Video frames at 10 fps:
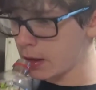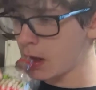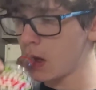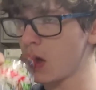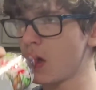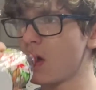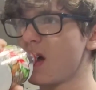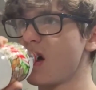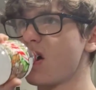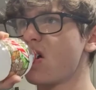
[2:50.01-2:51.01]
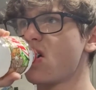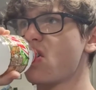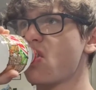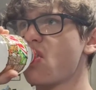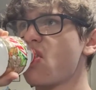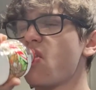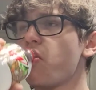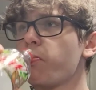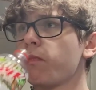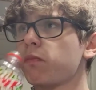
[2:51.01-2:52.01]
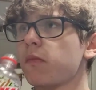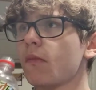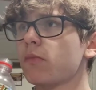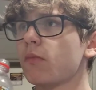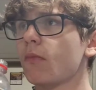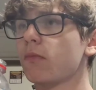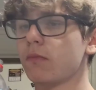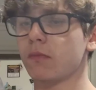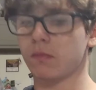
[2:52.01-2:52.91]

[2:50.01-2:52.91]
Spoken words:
(no one is talking)